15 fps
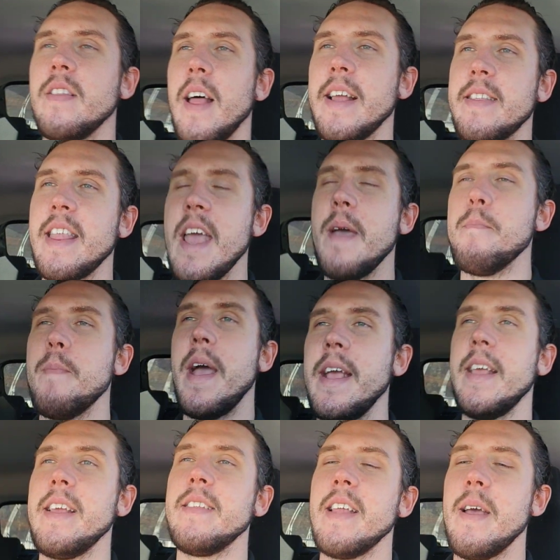Like they're
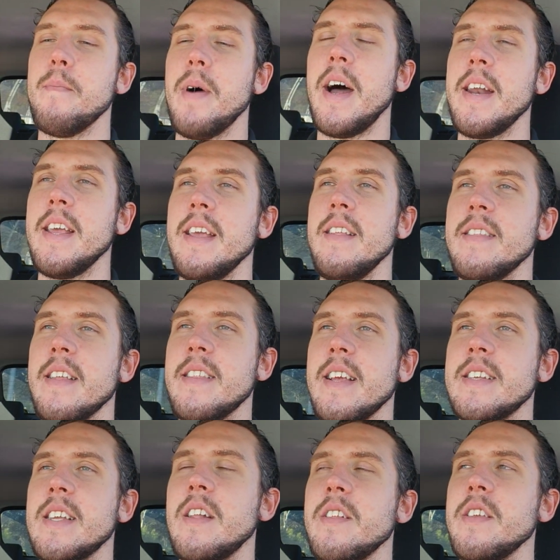making their money that
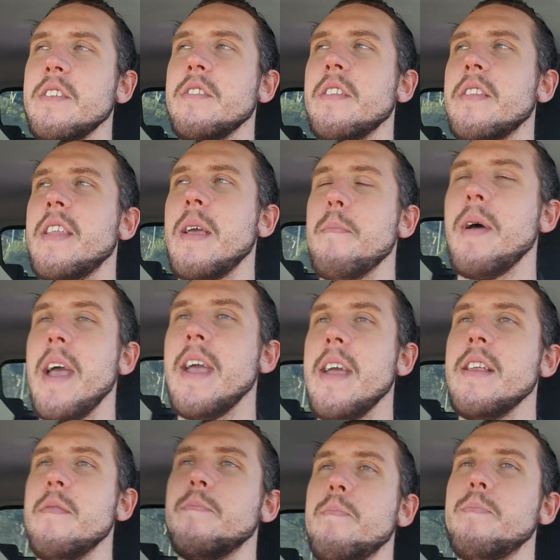they're telling you that they
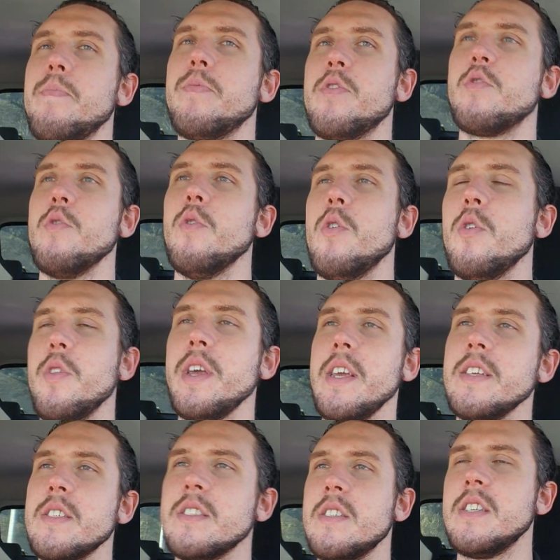made through all
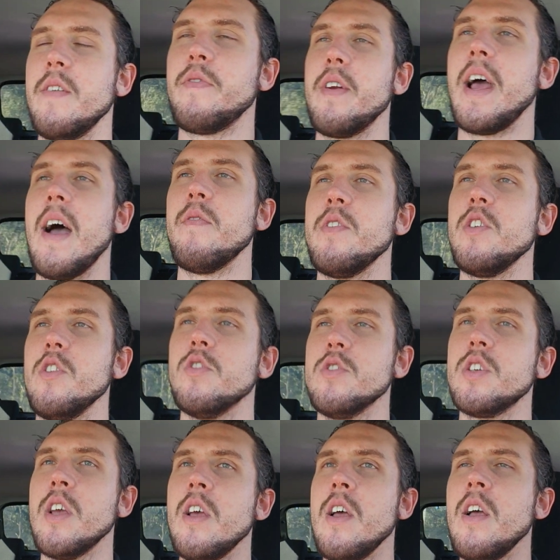these different
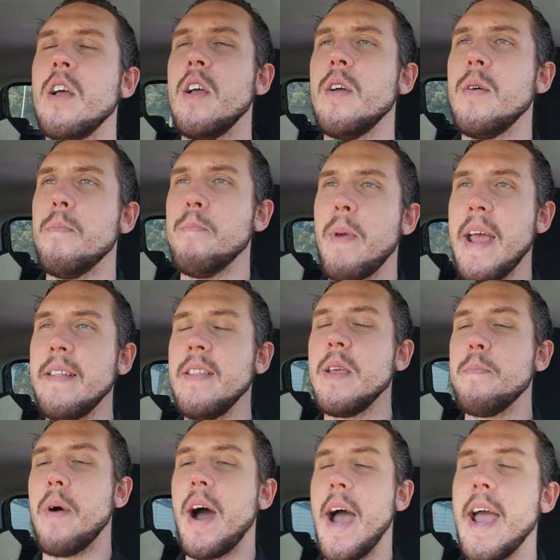avenues,
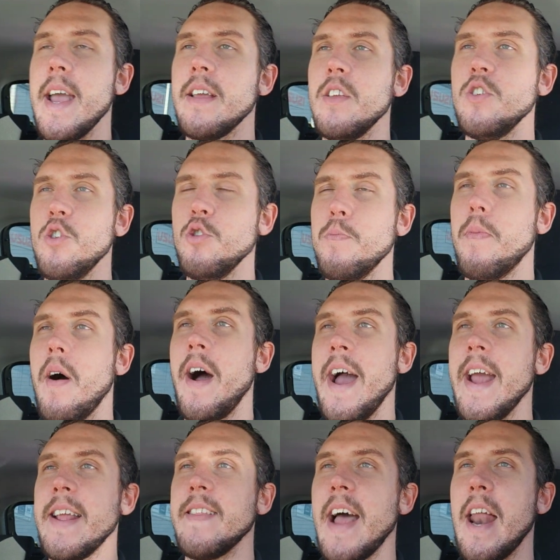mainly by you
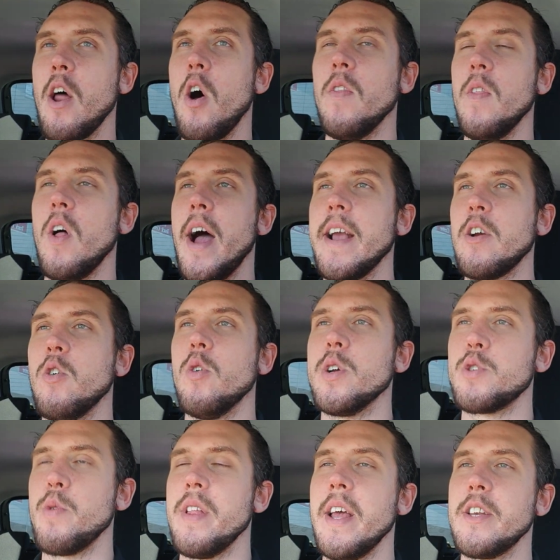buying that online
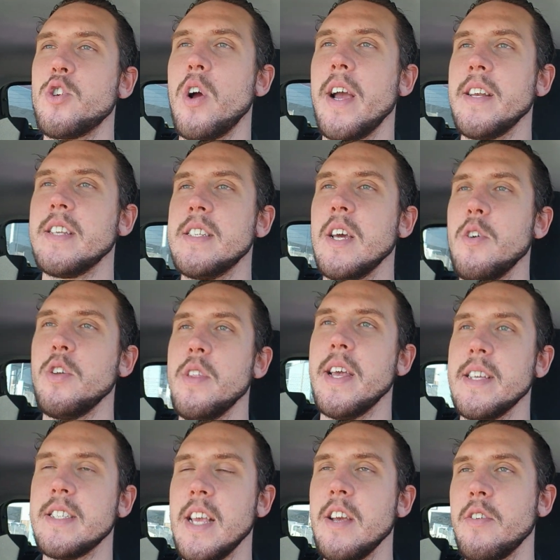course where they're trying to tell you
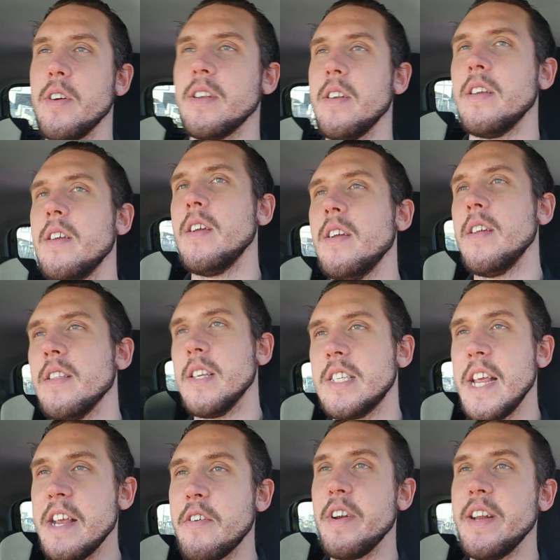their secret. The
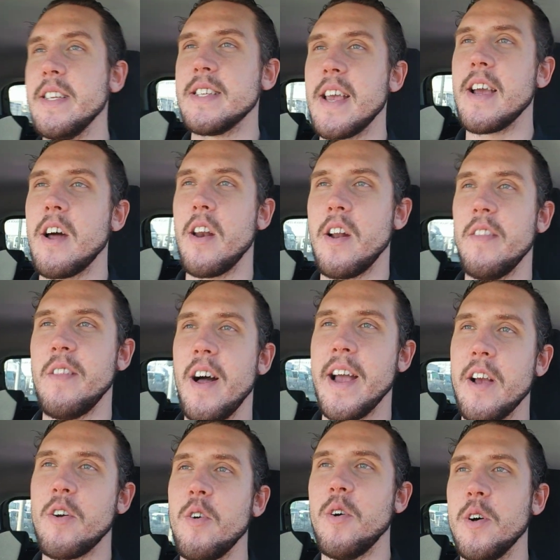secret is they got an
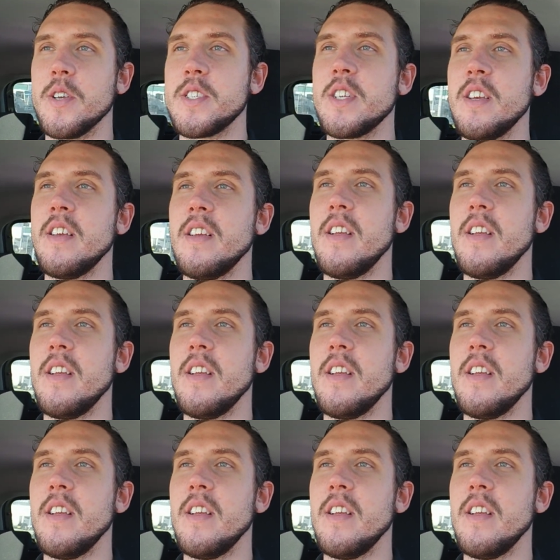online course.